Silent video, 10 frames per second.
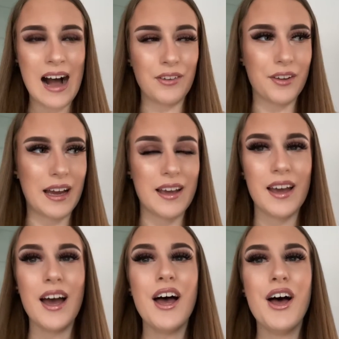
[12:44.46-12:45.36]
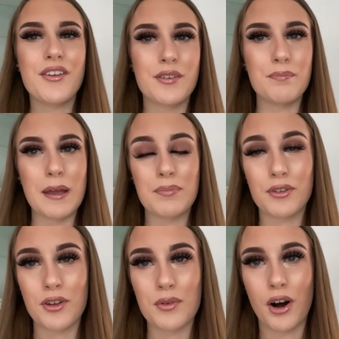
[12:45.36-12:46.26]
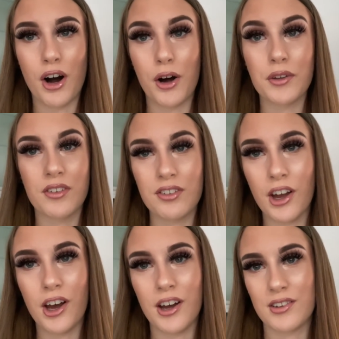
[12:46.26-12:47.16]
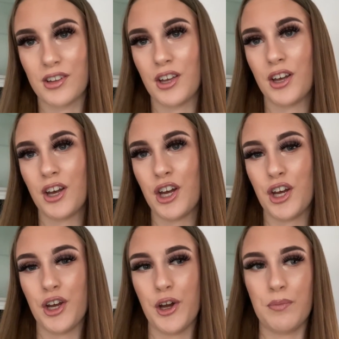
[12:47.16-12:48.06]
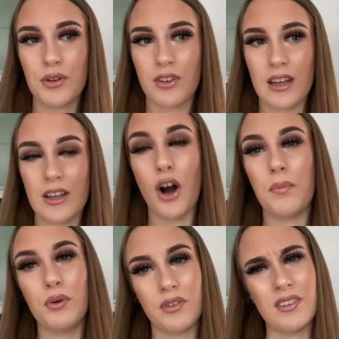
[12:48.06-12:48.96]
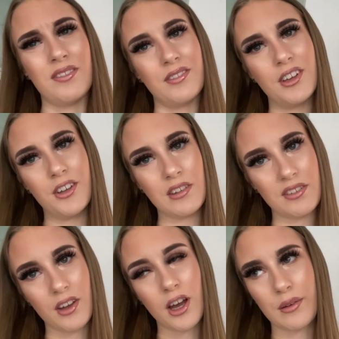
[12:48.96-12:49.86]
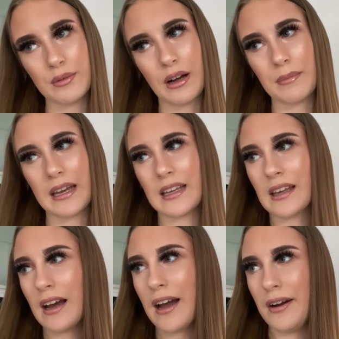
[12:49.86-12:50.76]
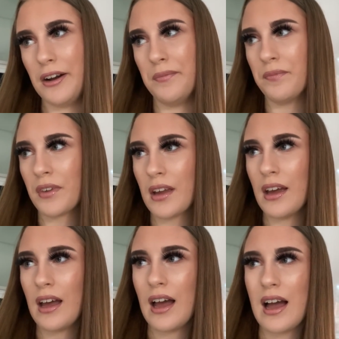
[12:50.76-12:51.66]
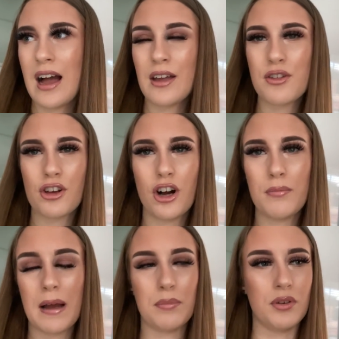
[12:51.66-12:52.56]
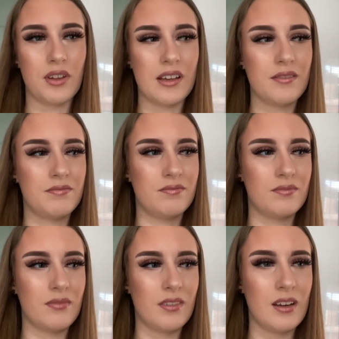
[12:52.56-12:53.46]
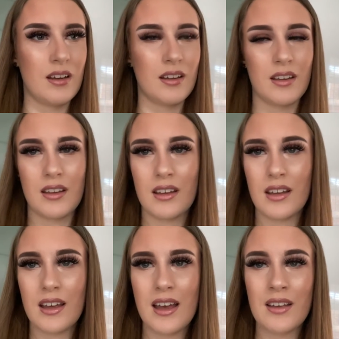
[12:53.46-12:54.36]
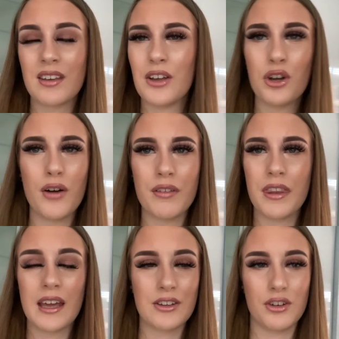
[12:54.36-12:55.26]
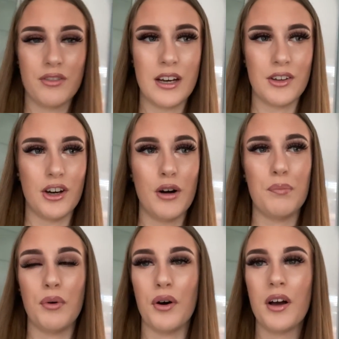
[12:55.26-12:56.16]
know that some people do call dessert pudding or pudding dessert, you know what I mean. Um, I used to call mine pudding. Is that a northern thing? I don't really know, but